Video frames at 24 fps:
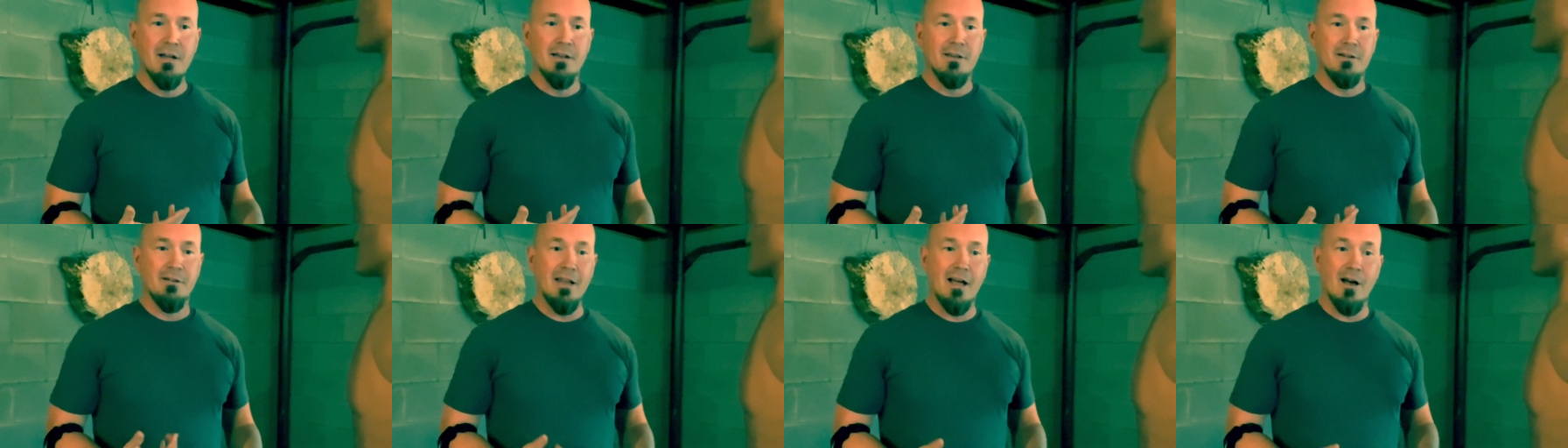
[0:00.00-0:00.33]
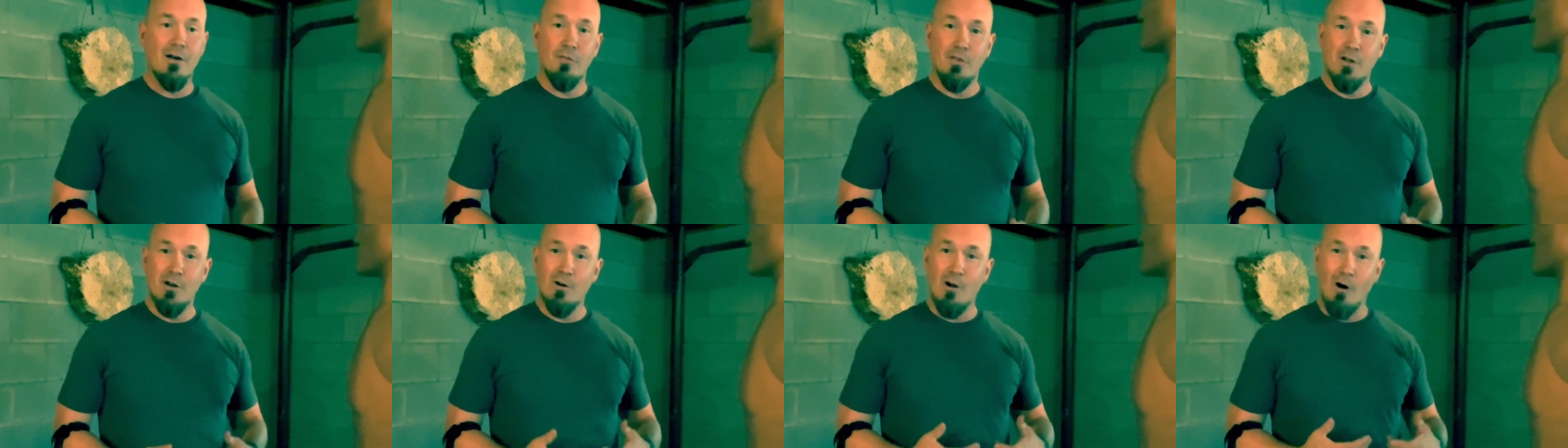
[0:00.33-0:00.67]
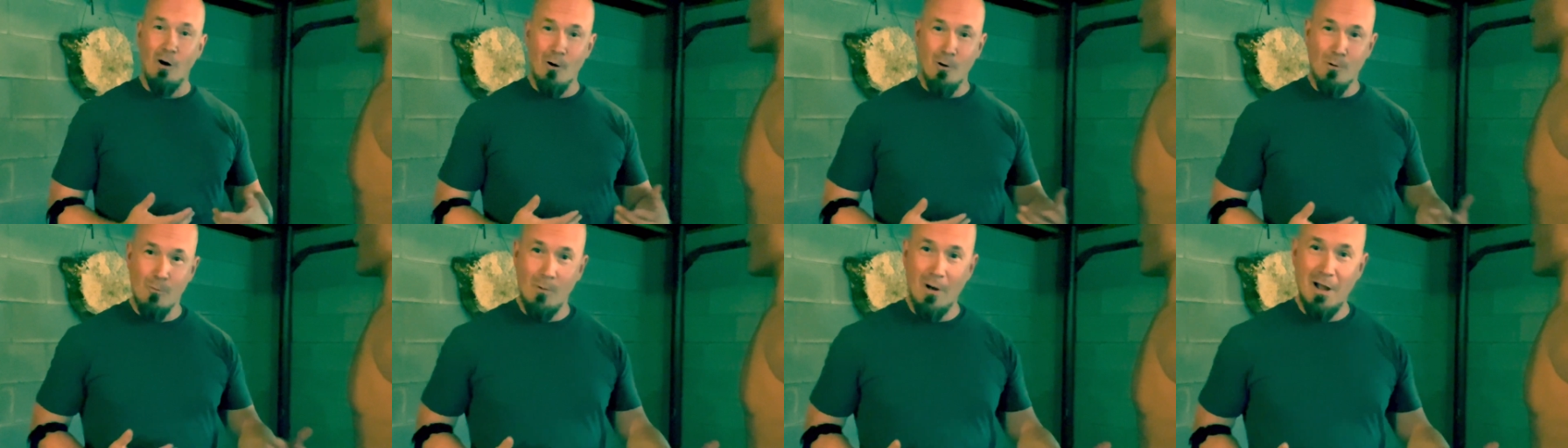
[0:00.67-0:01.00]
Now, there
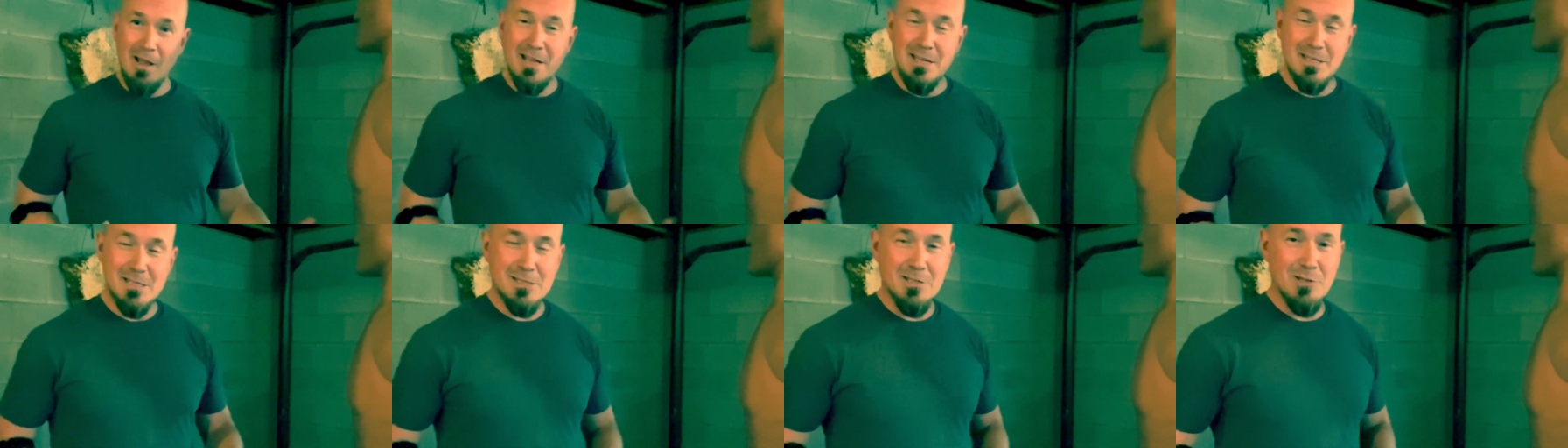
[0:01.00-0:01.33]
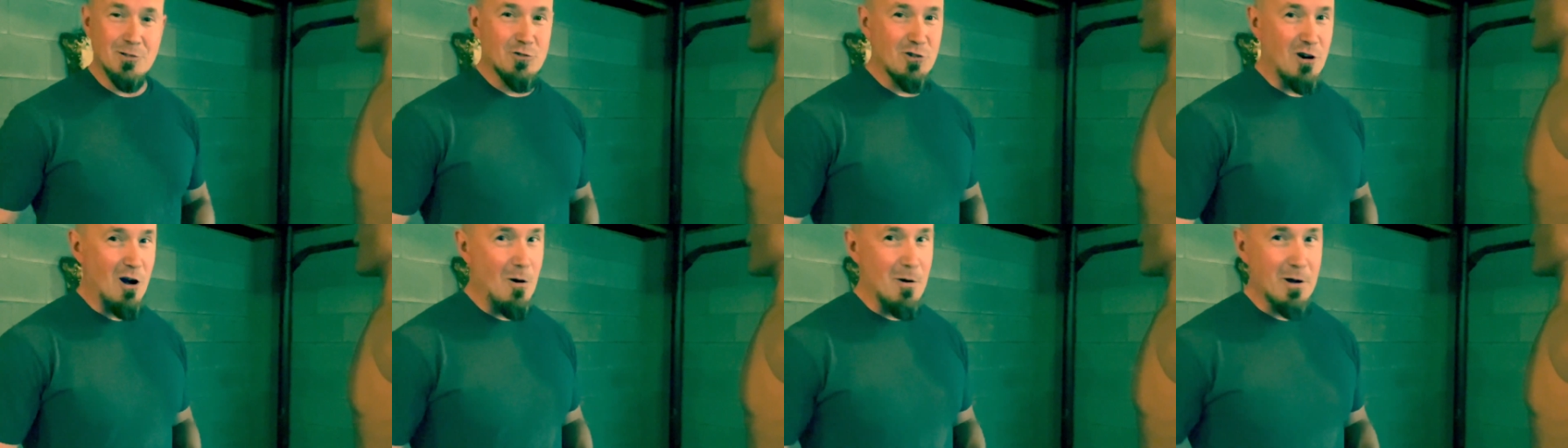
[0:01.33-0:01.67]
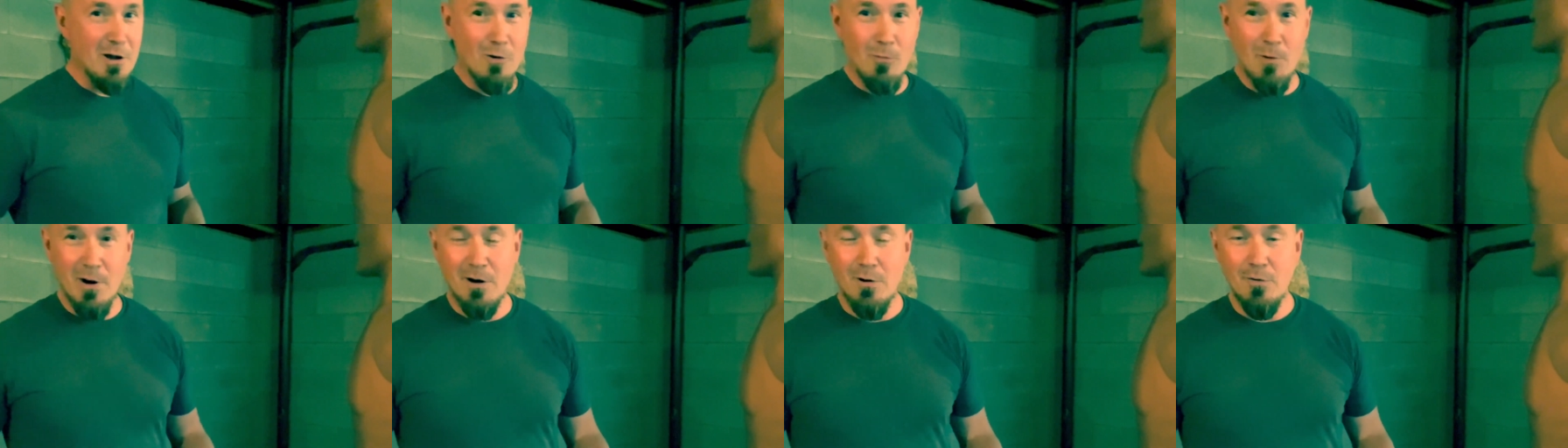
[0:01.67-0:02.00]
are ways to draw
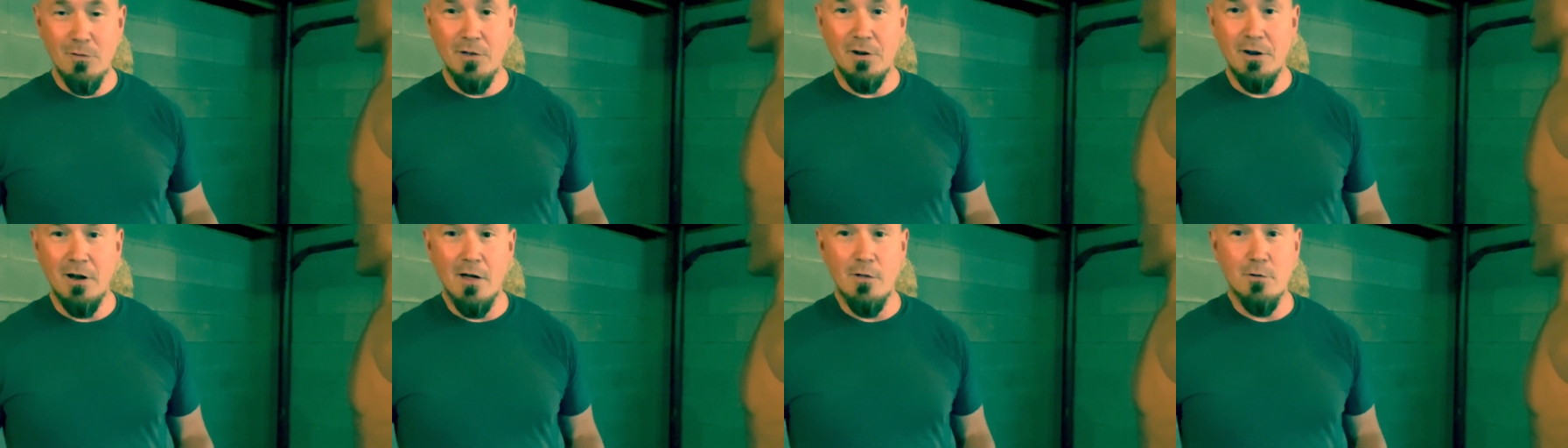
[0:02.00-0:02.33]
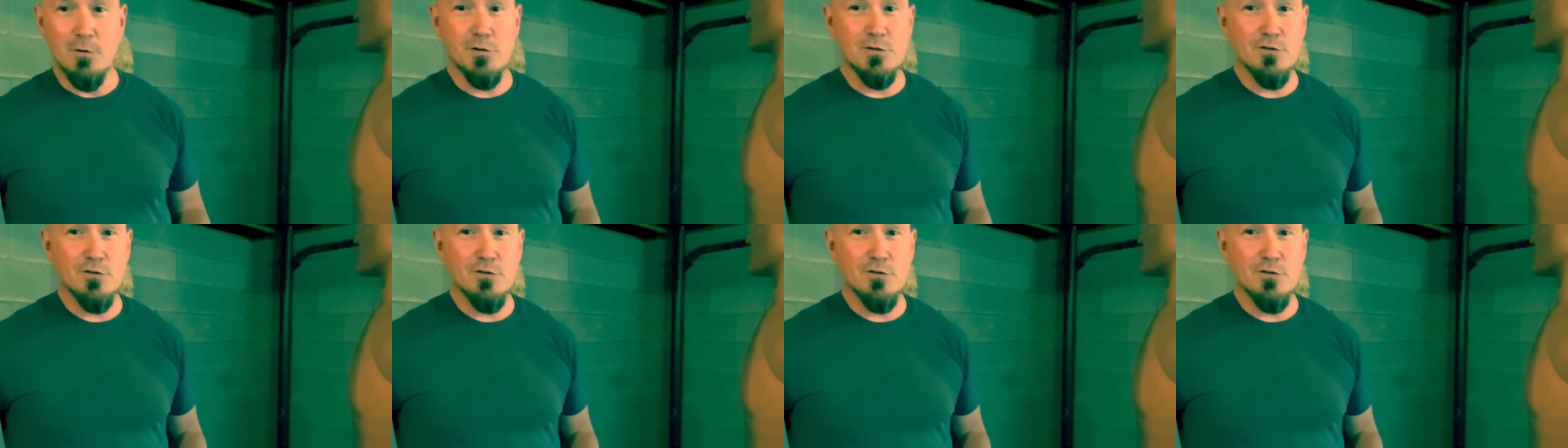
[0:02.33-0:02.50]
it quicker than others.